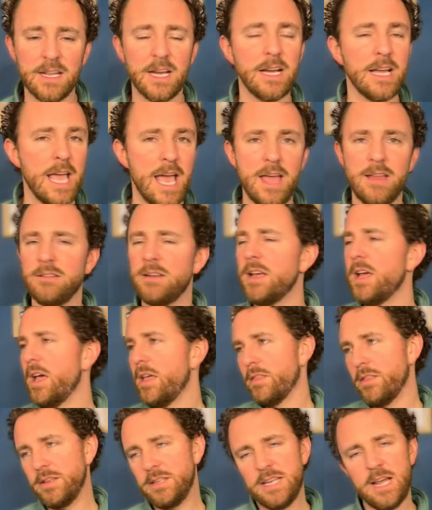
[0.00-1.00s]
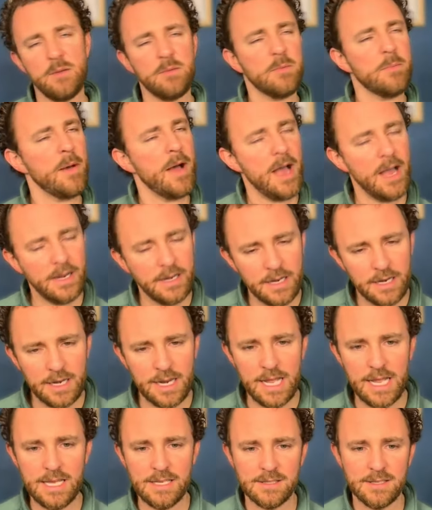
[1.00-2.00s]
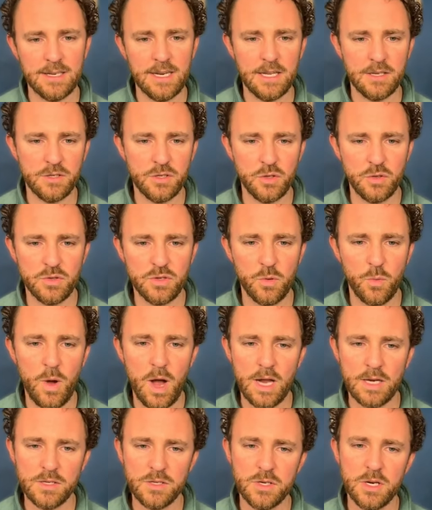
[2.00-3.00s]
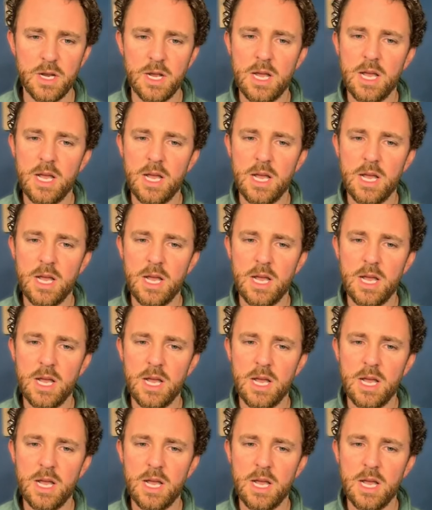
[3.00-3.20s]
Again, the depth behind it is an issue to watch.